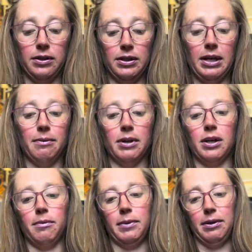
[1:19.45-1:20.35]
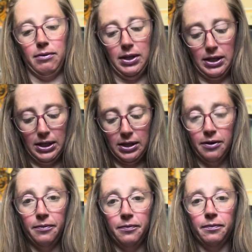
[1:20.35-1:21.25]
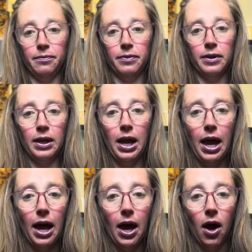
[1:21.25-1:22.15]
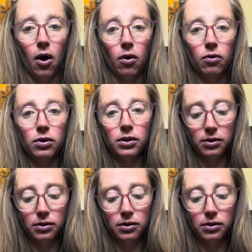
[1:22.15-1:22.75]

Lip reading: Today we're going to be reading How